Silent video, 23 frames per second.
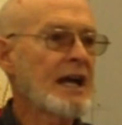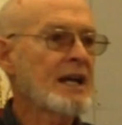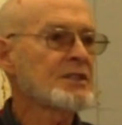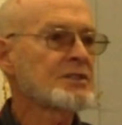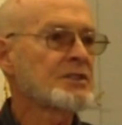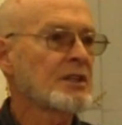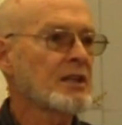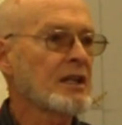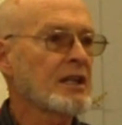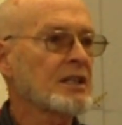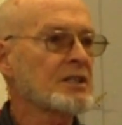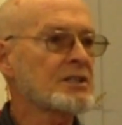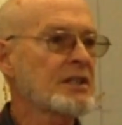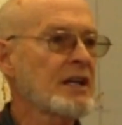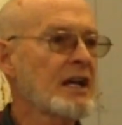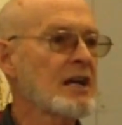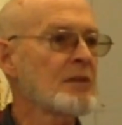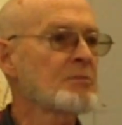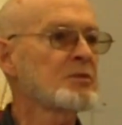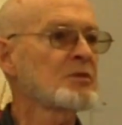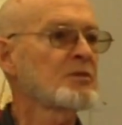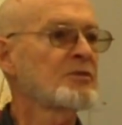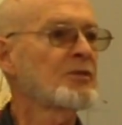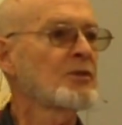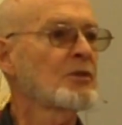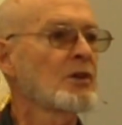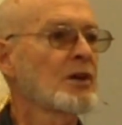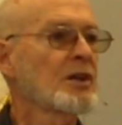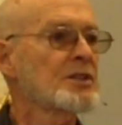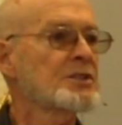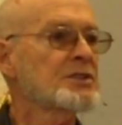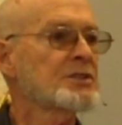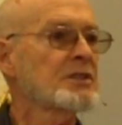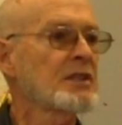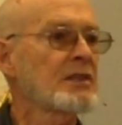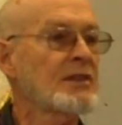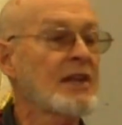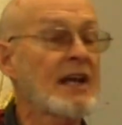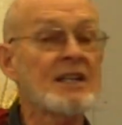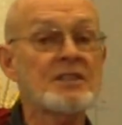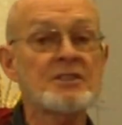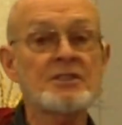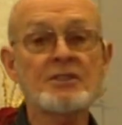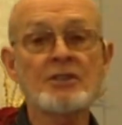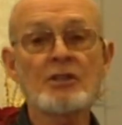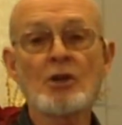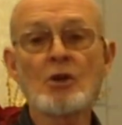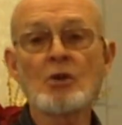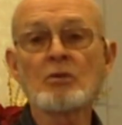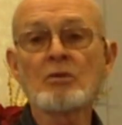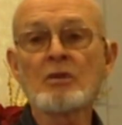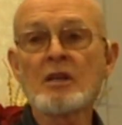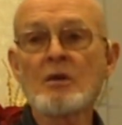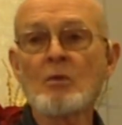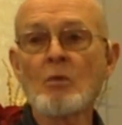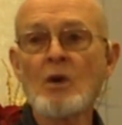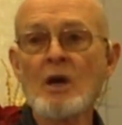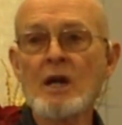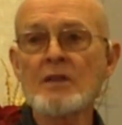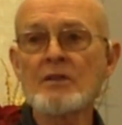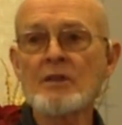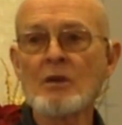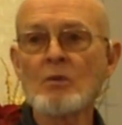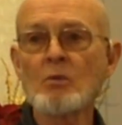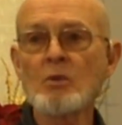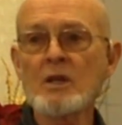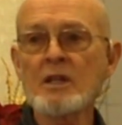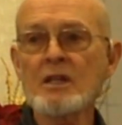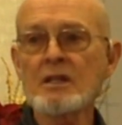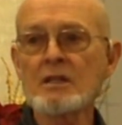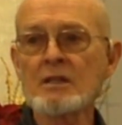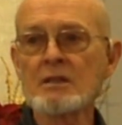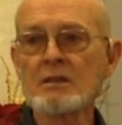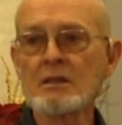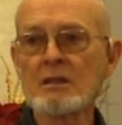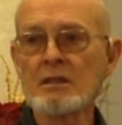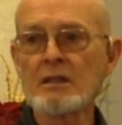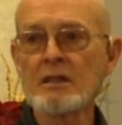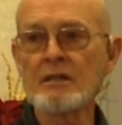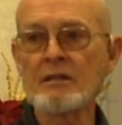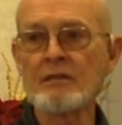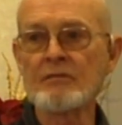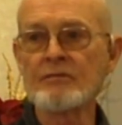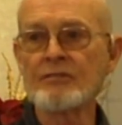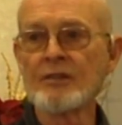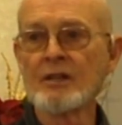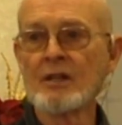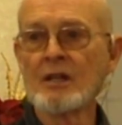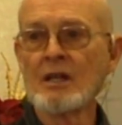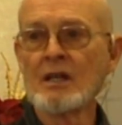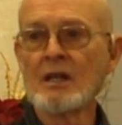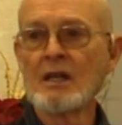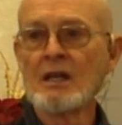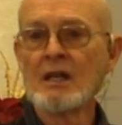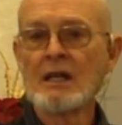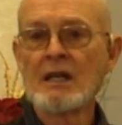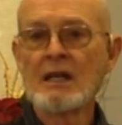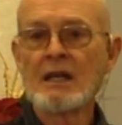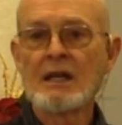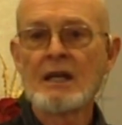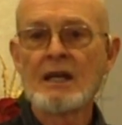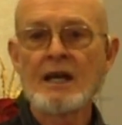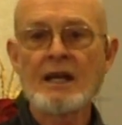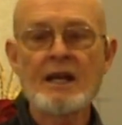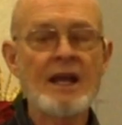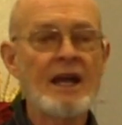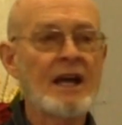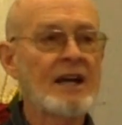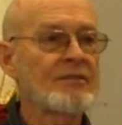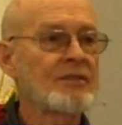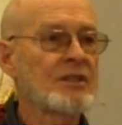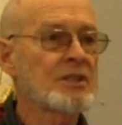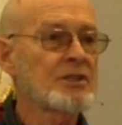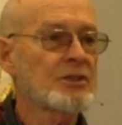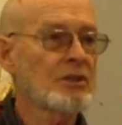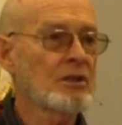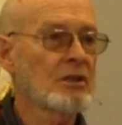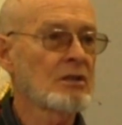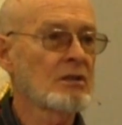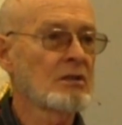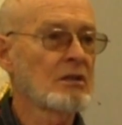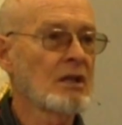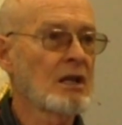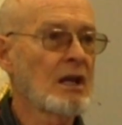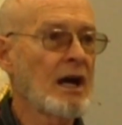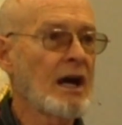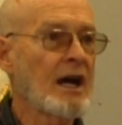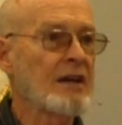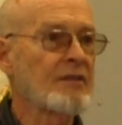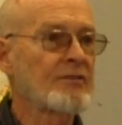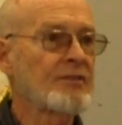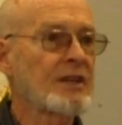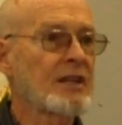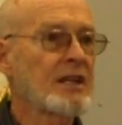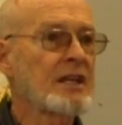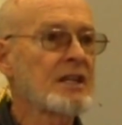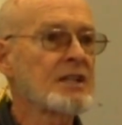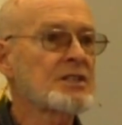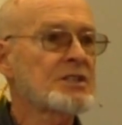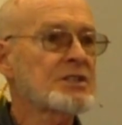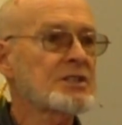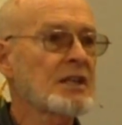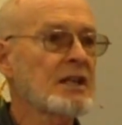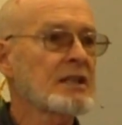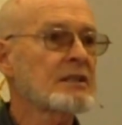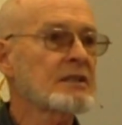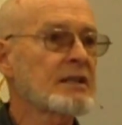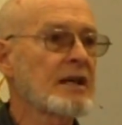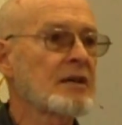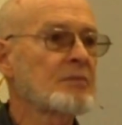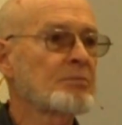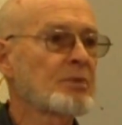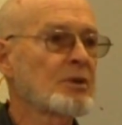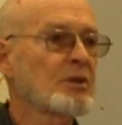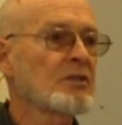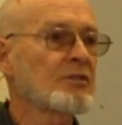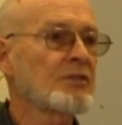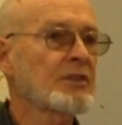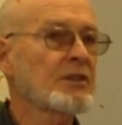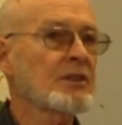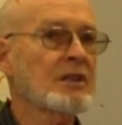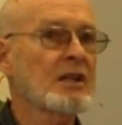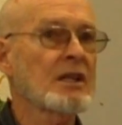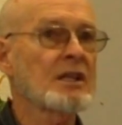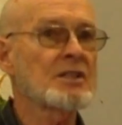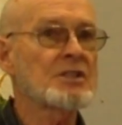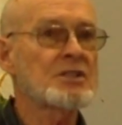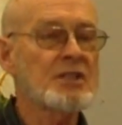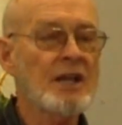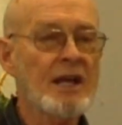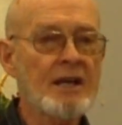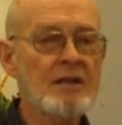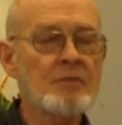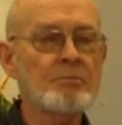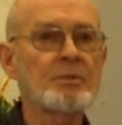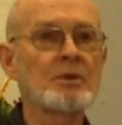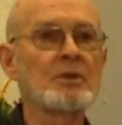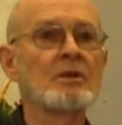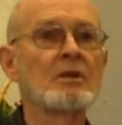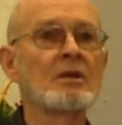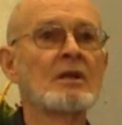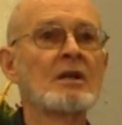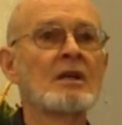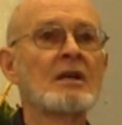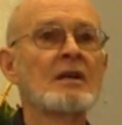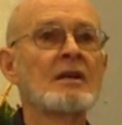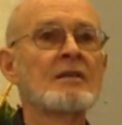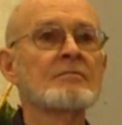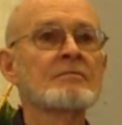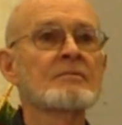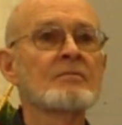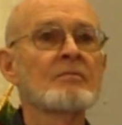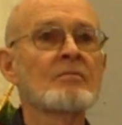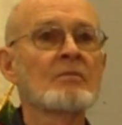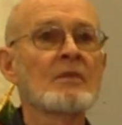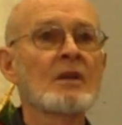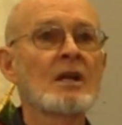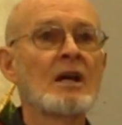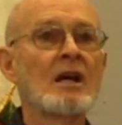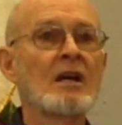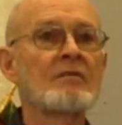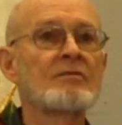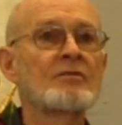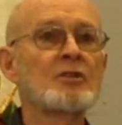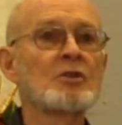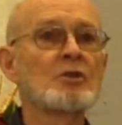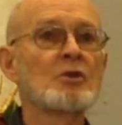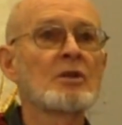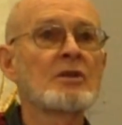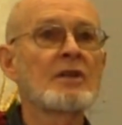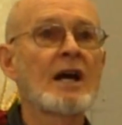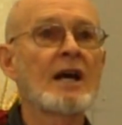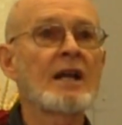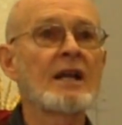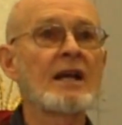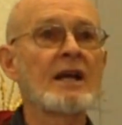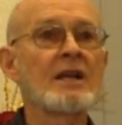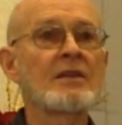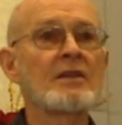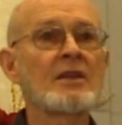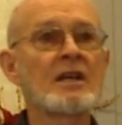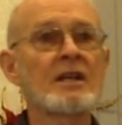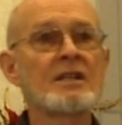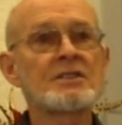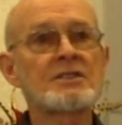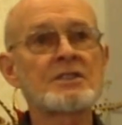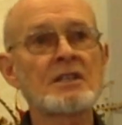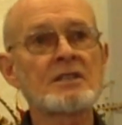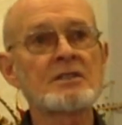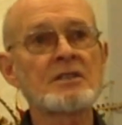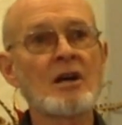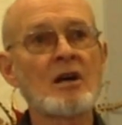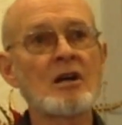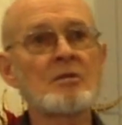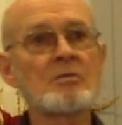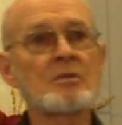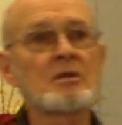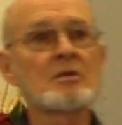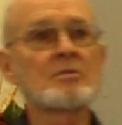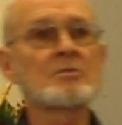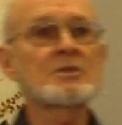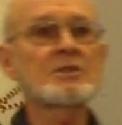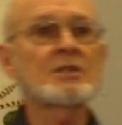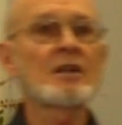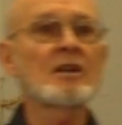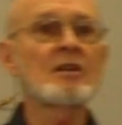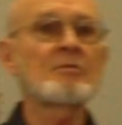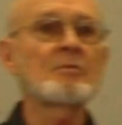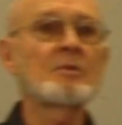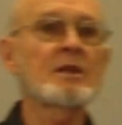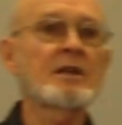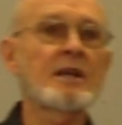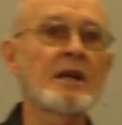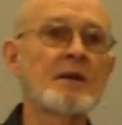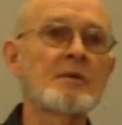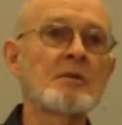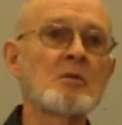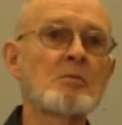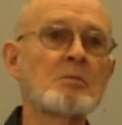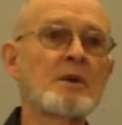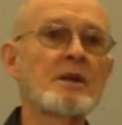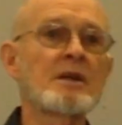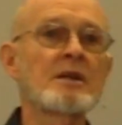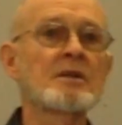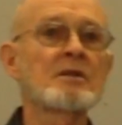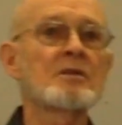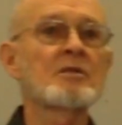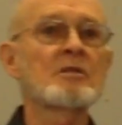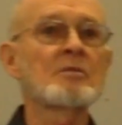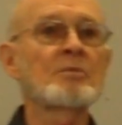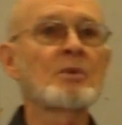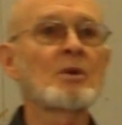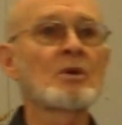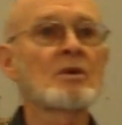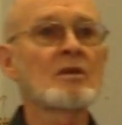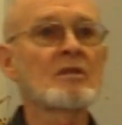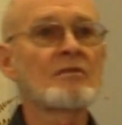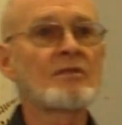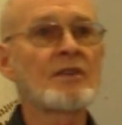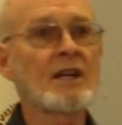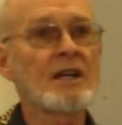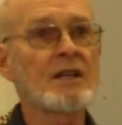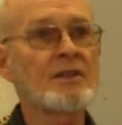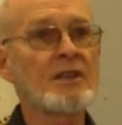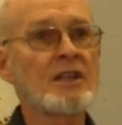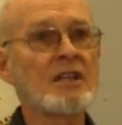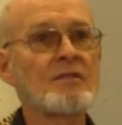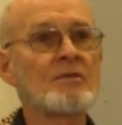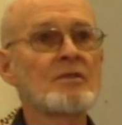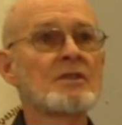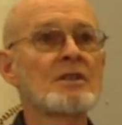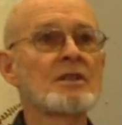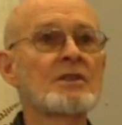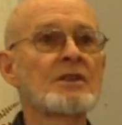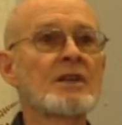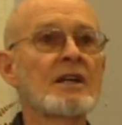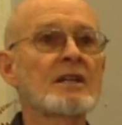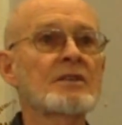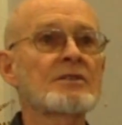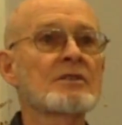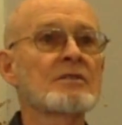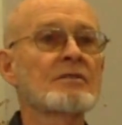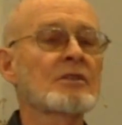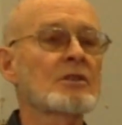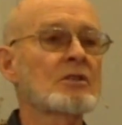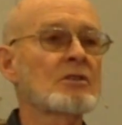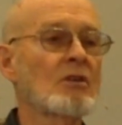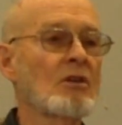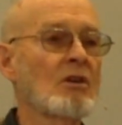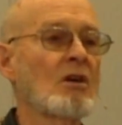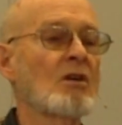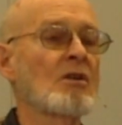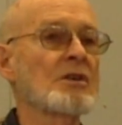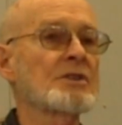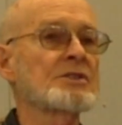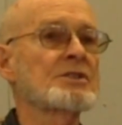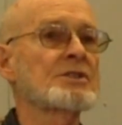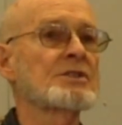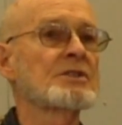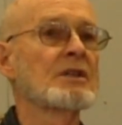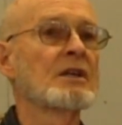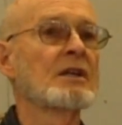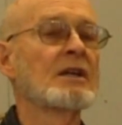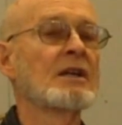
as an example for us that that's the only way that we can live and have eternal life. And he set that perfect example of doing that. And then it says, He humbled himself, became obedient to the point of death, even the death of the cross.